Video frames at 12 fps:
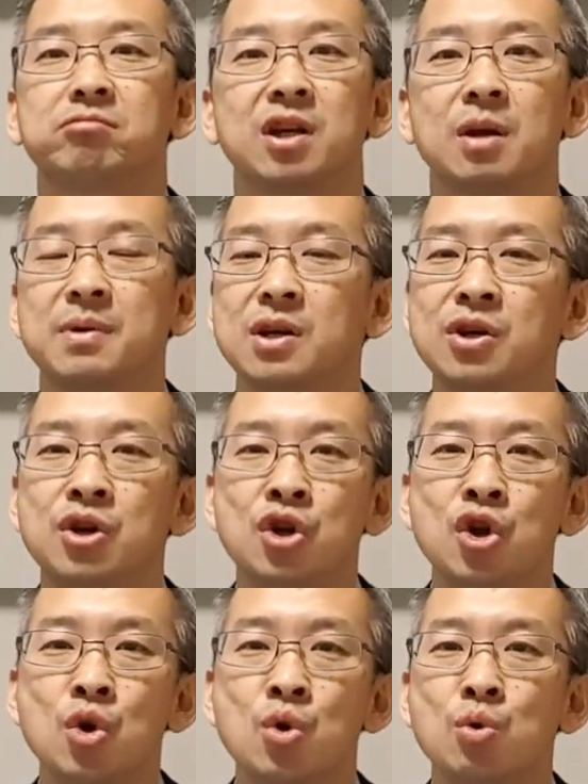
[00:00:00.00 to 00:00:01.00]
it'd be
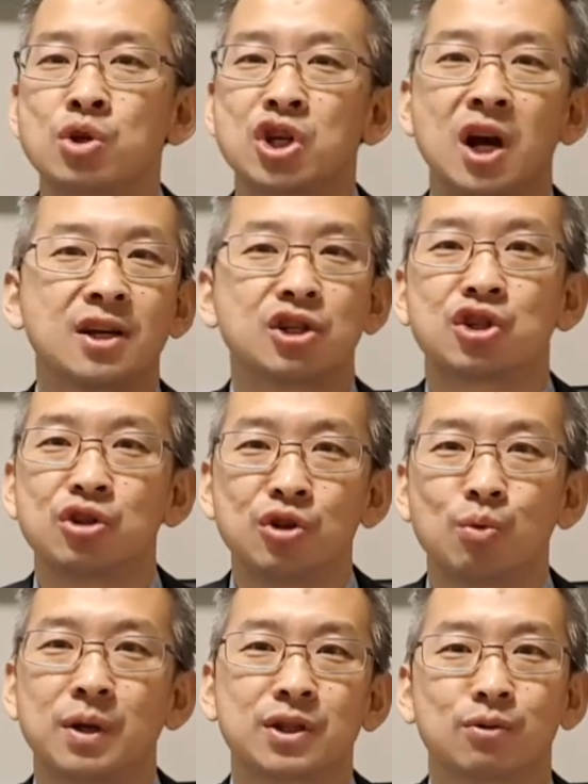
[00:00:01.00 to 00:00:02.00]
no challenge to
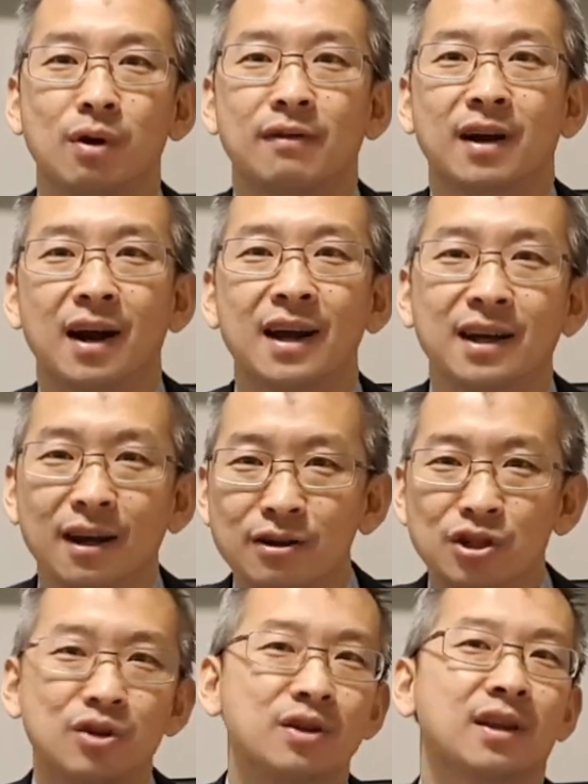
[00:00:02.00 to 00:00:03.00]
you whatsoever. I
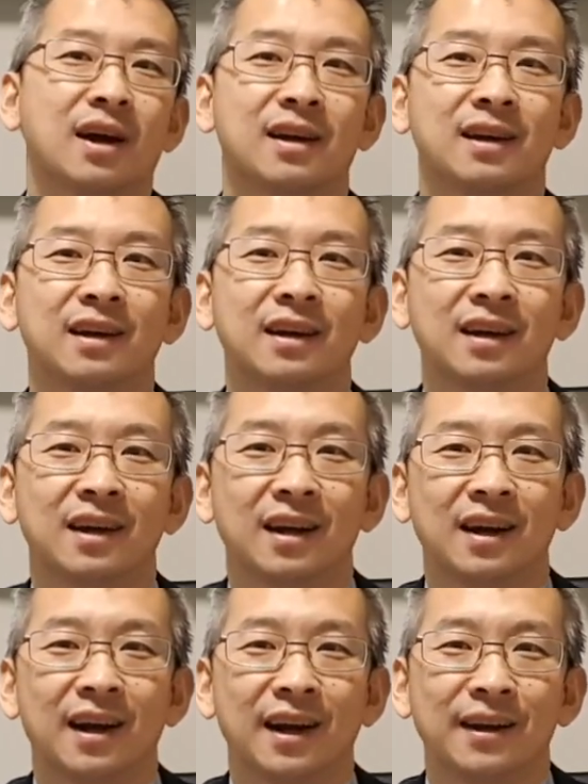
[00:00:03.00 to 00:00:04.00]
guarantee you that.
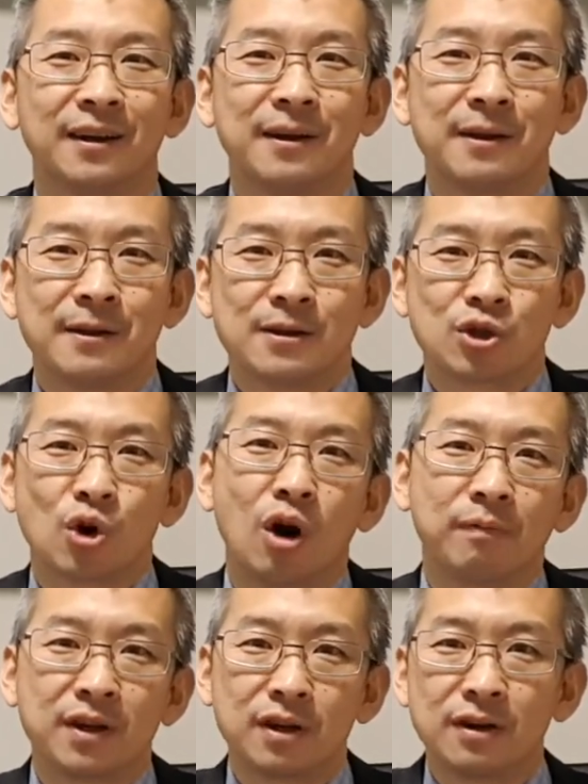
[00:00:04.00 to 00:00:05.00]
All right? So
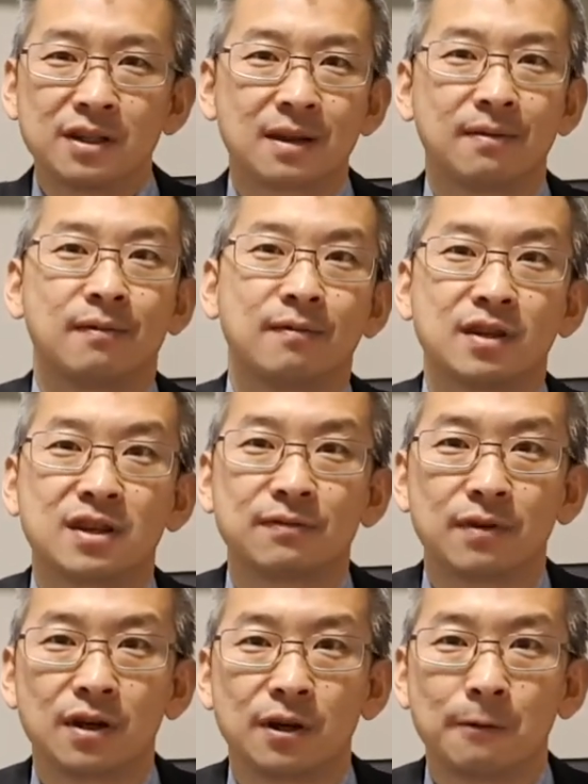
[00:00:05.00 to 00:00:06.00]
hopefully you learned something from this
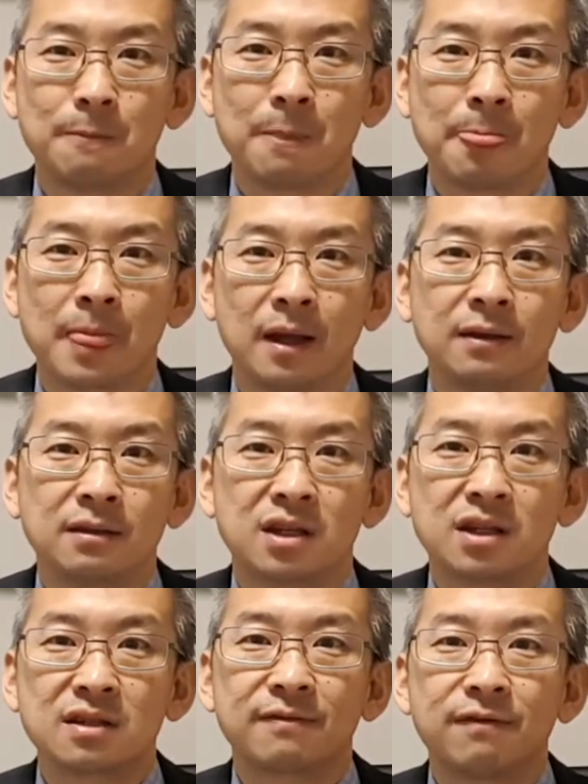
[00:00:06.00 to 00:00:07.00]
video.
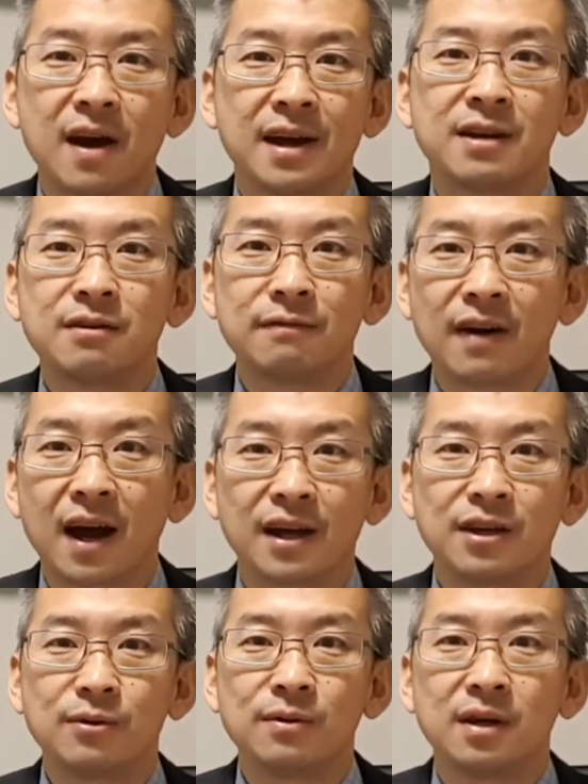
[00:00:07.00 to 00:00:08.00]
Just find your
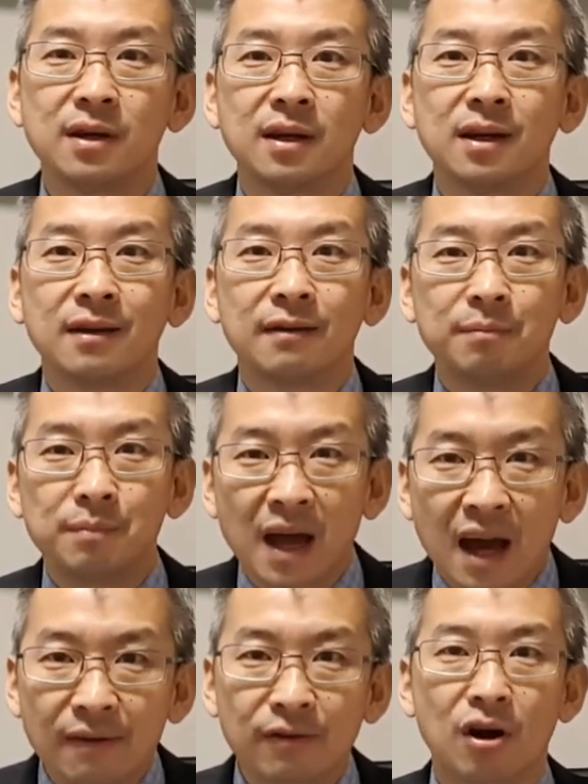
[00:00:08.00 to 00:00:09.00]
value,
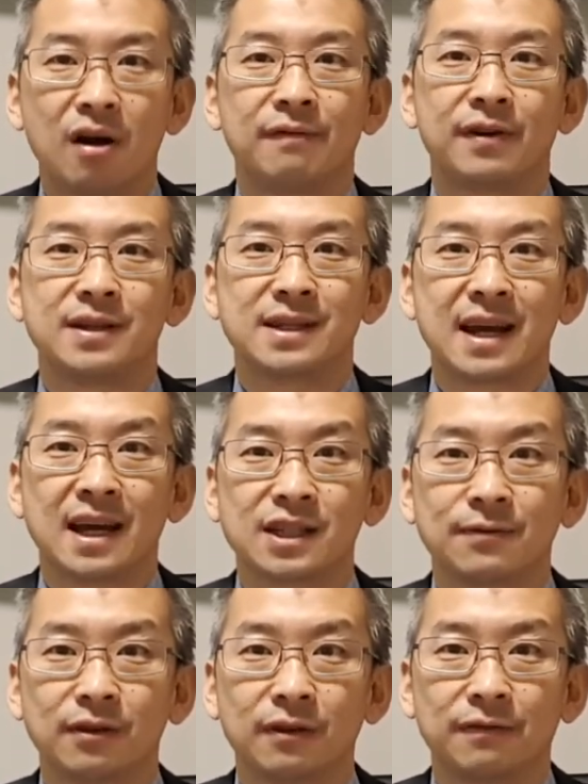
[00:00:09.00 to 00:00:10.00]
have confidence and
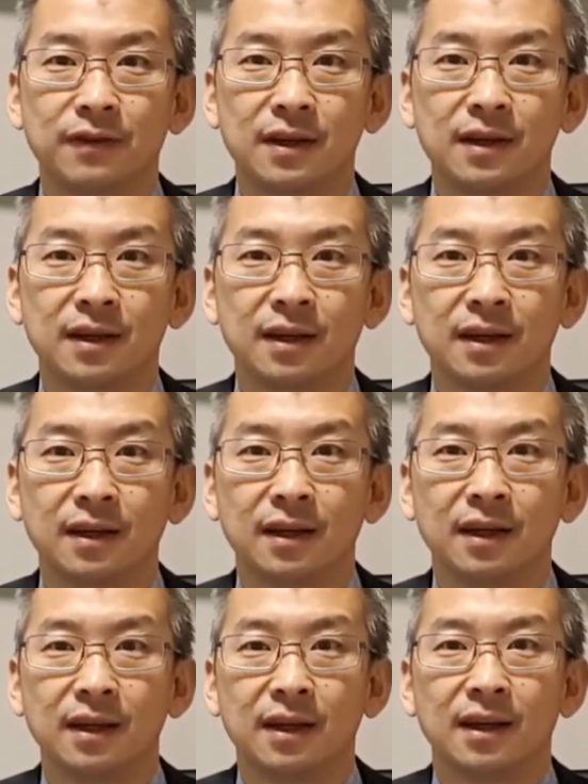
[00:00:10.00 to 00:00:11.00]
ask for the fee,
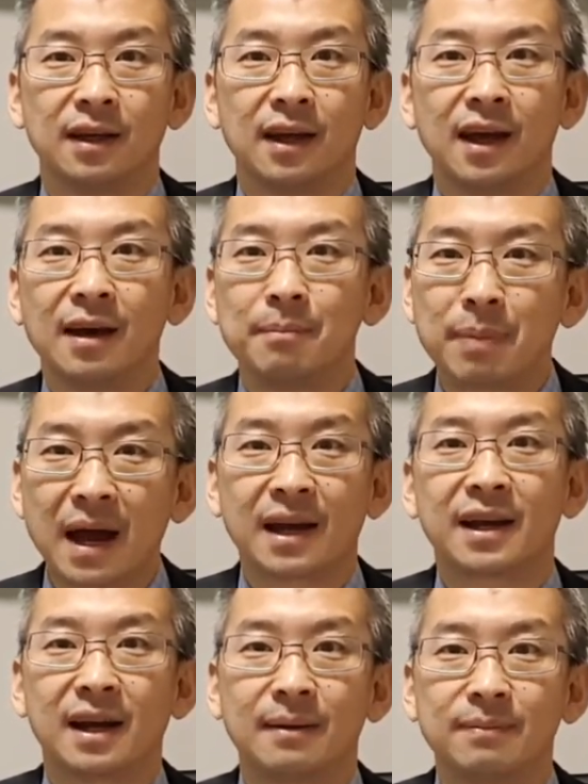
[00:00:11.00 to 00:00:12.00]
and back it